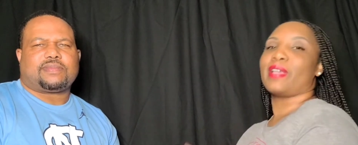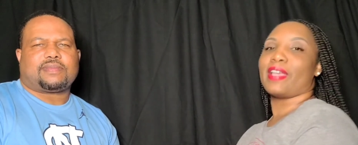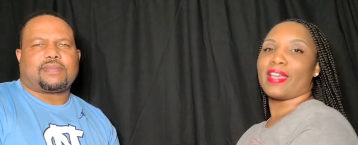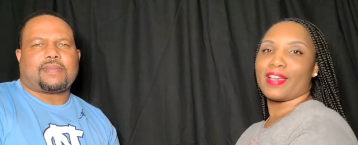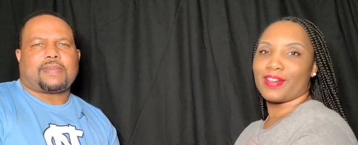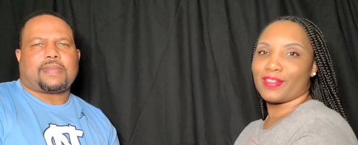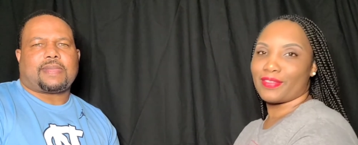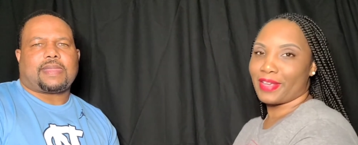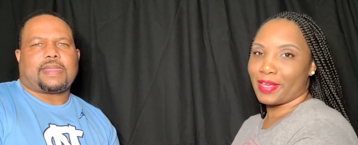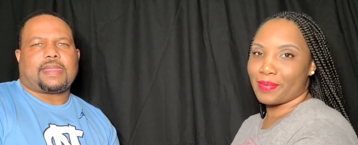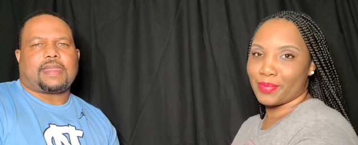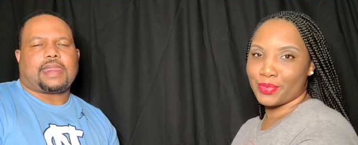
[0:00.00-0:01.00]
Speaker 1: We have
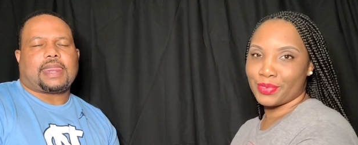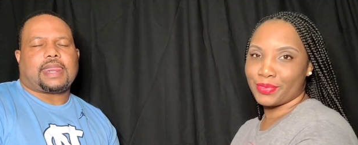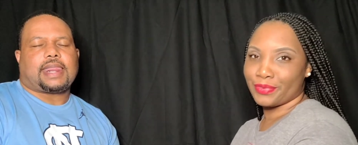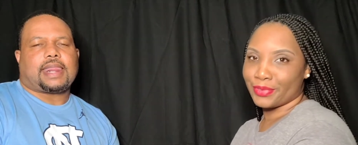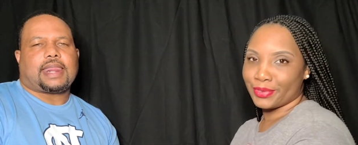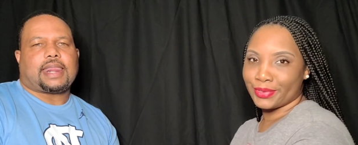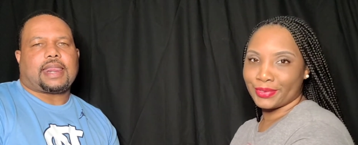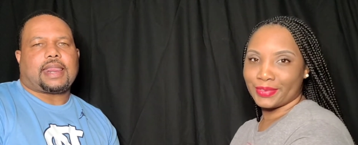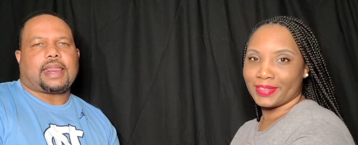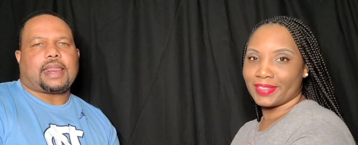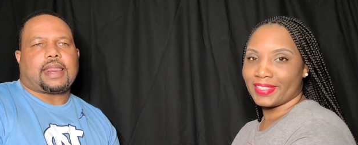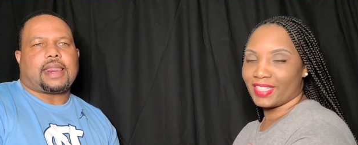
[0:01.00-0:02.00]
a
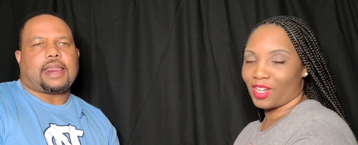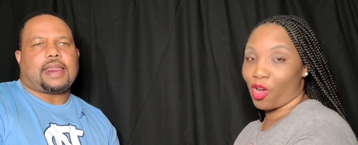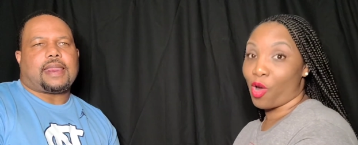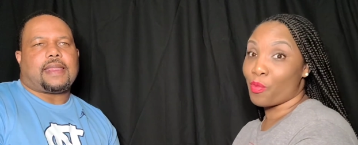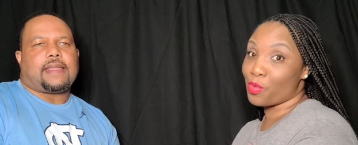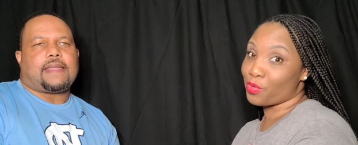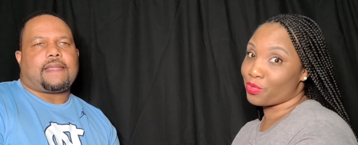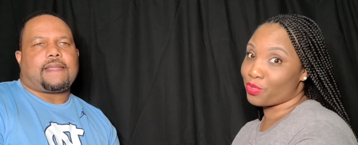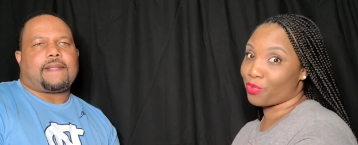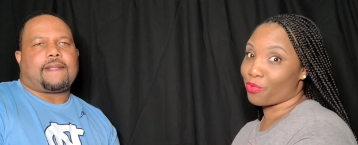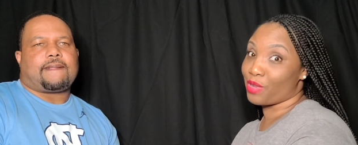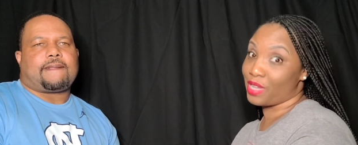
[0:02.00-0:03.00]
beautiful,
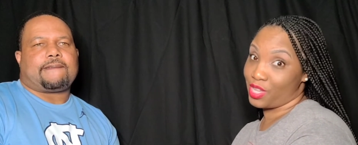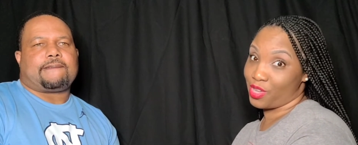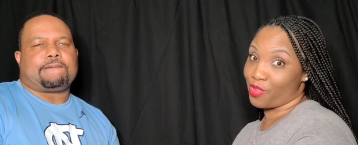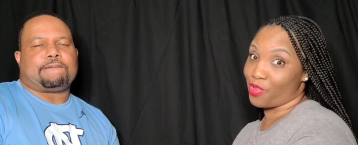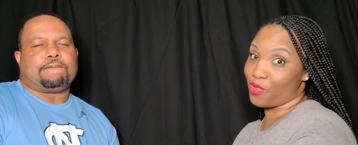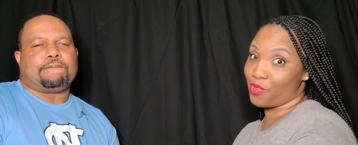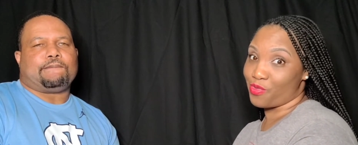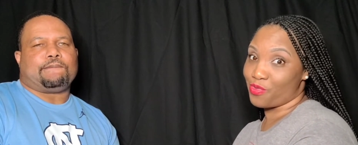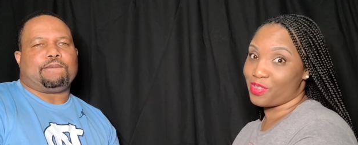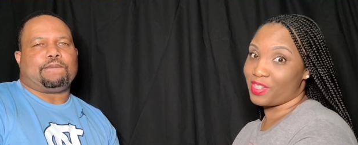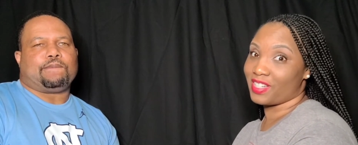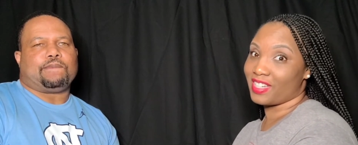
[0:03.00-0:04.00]
almost three year
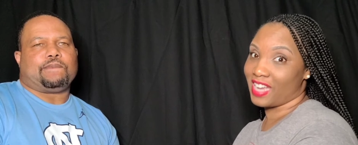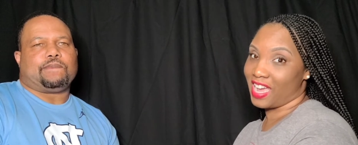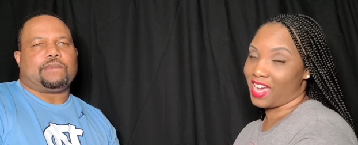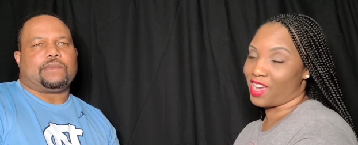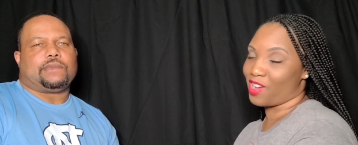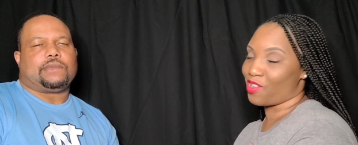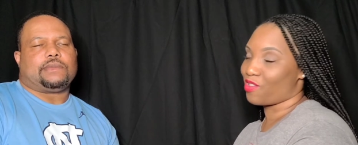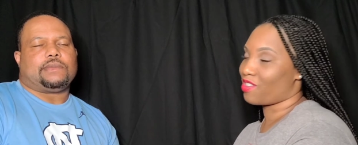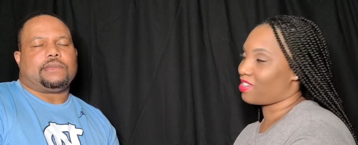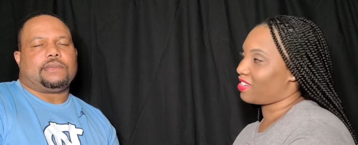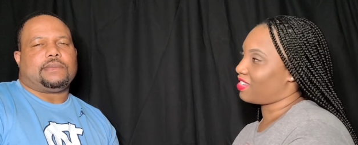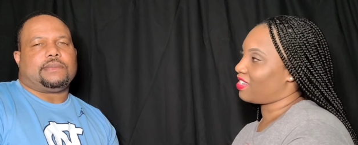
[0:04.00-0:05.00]
old now.
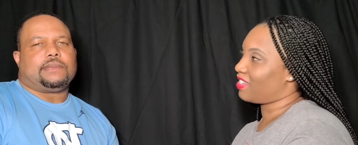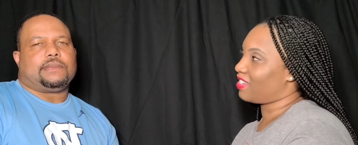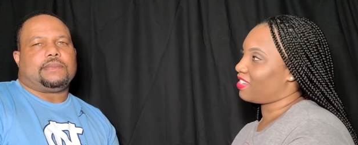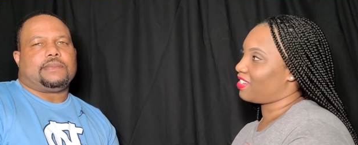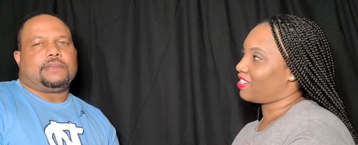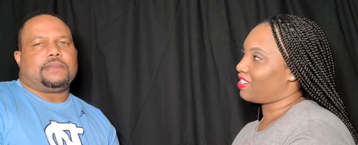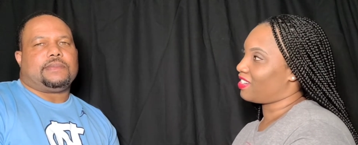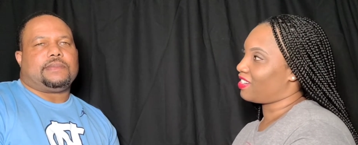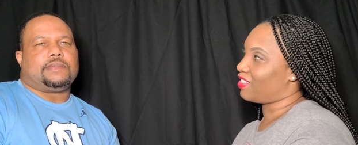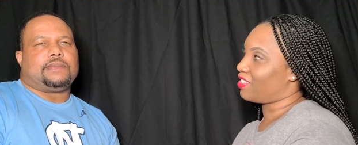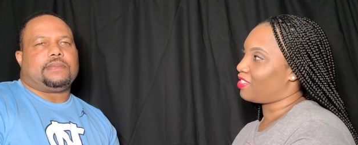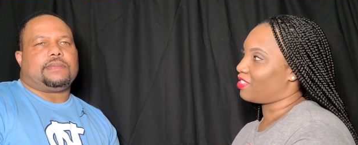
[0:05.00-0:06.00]

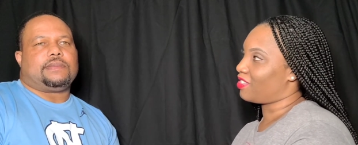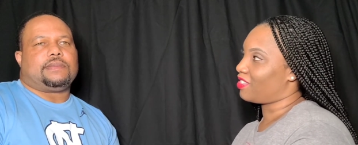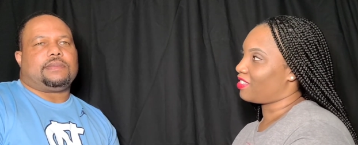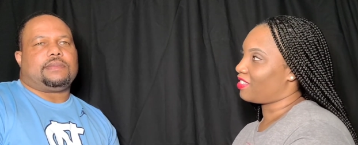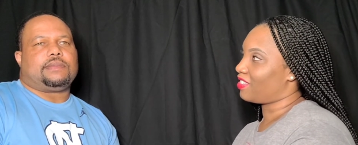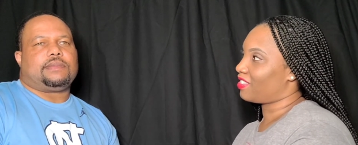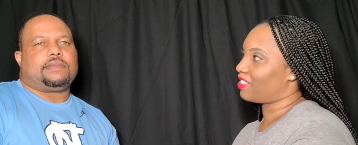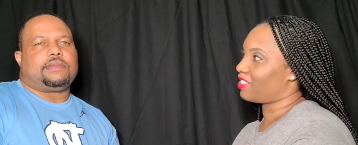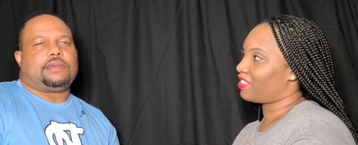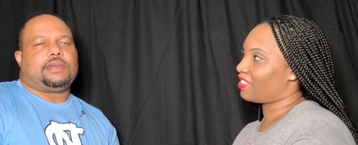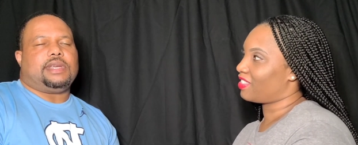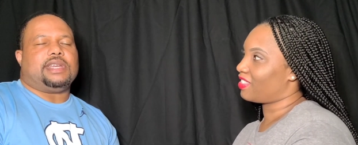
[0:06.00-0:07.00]
Speaker 2: Um,
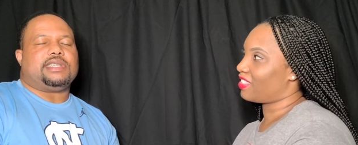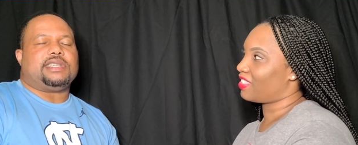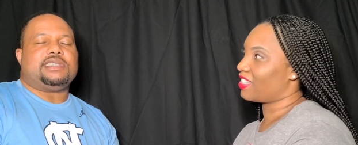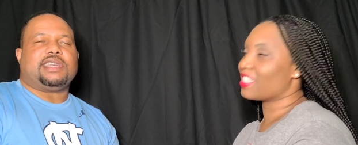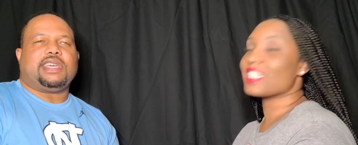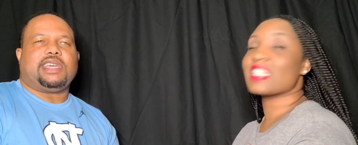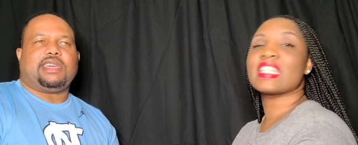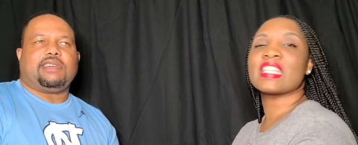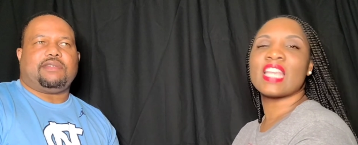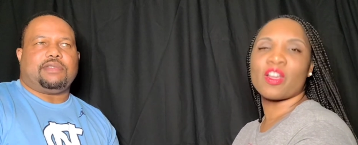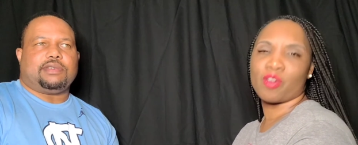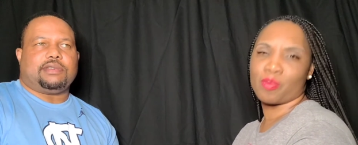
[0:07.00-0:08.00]
yeah, she's a handful.
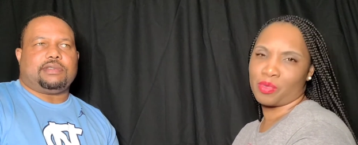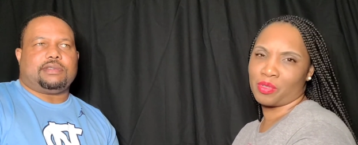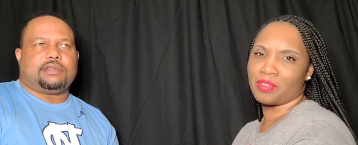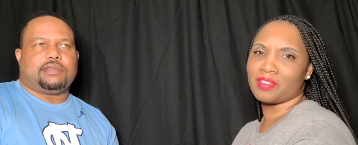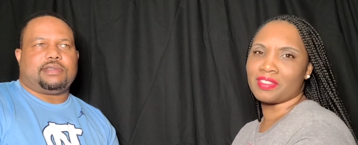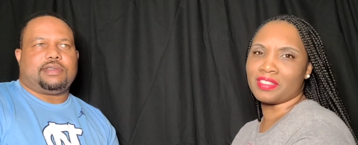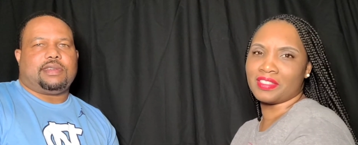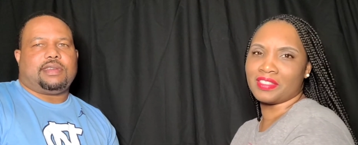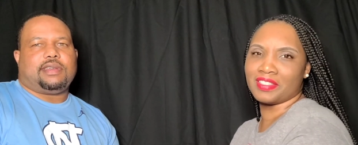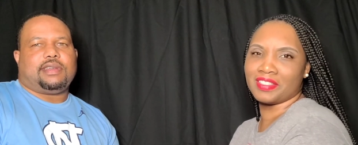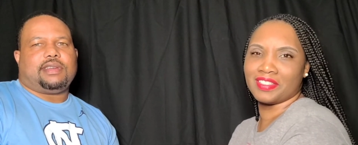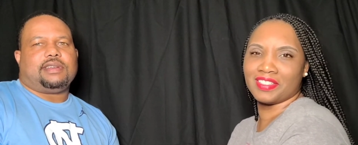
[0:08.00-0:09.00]
Terrible.
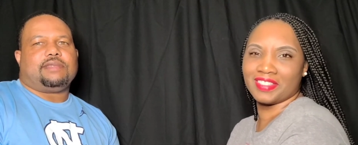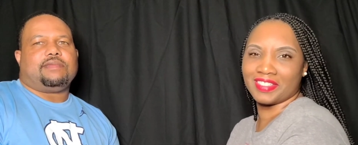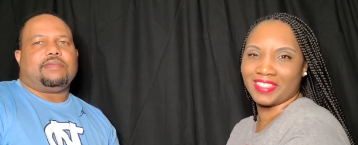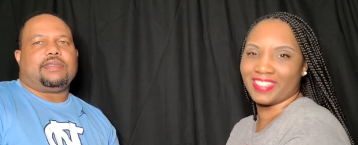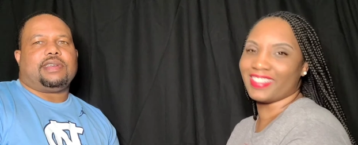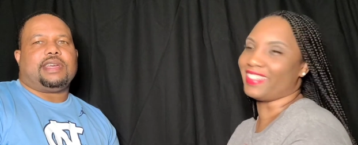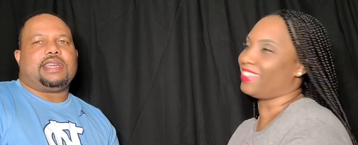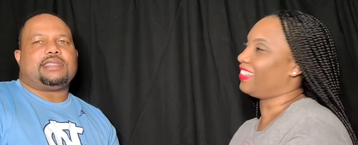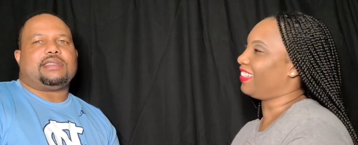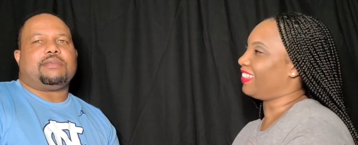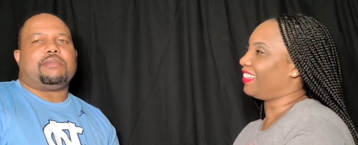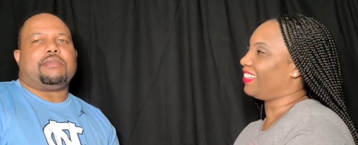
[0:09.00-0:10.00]

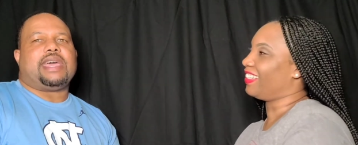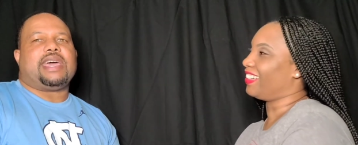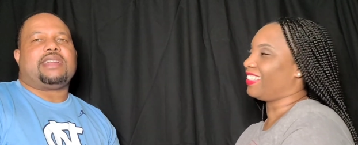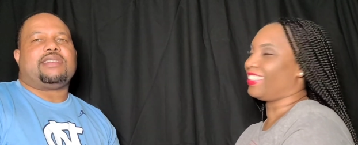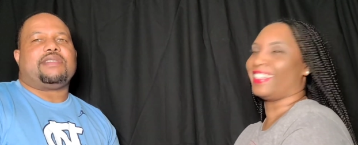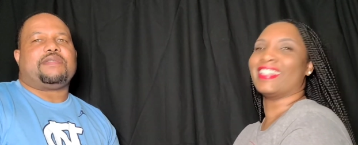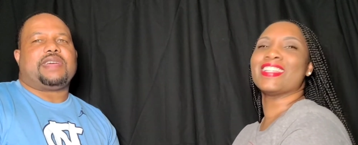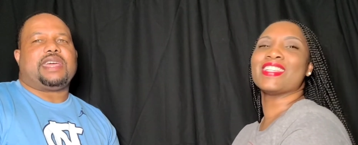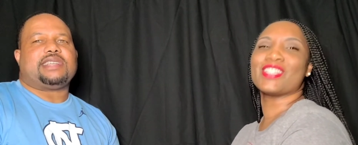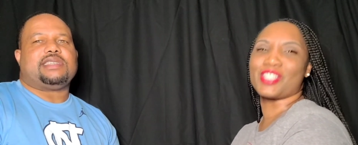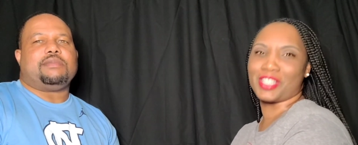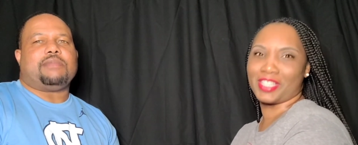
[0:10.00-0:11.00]
As a matter of
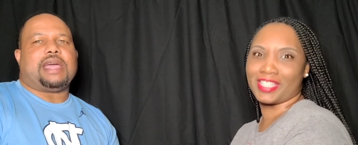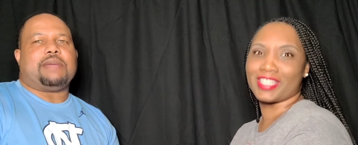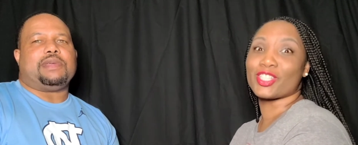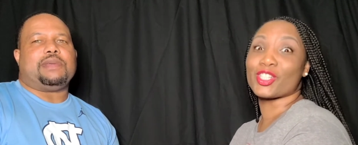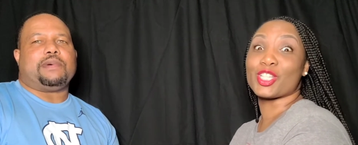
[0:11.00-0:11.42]
fact, she might be